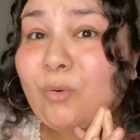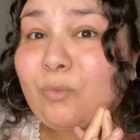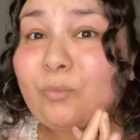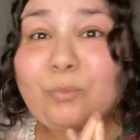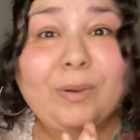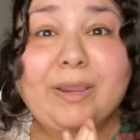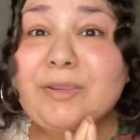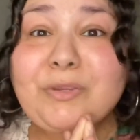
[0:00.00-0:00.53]

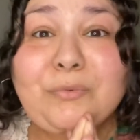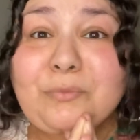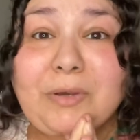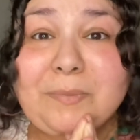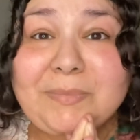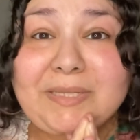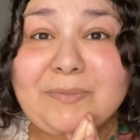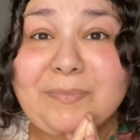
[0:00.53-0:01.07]
where you
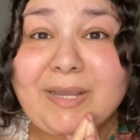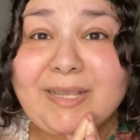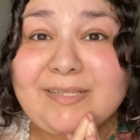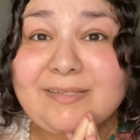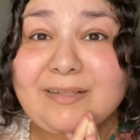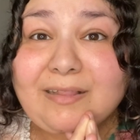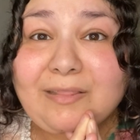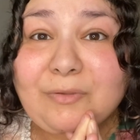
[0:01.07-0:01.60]
want me to buy
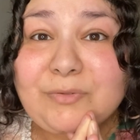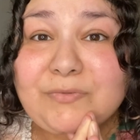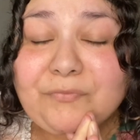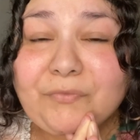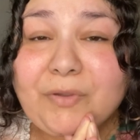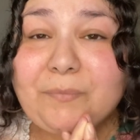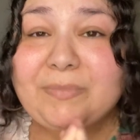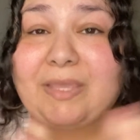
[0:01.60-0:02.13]
clothes
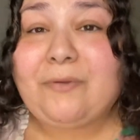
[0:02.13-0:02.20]
from.